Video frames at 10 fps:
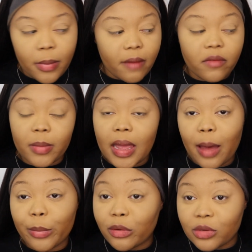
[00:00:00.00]
But for me,
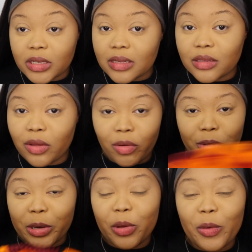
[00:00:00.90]
I'm bougie, so
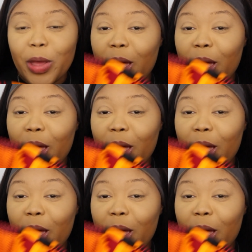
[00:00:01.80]
you know,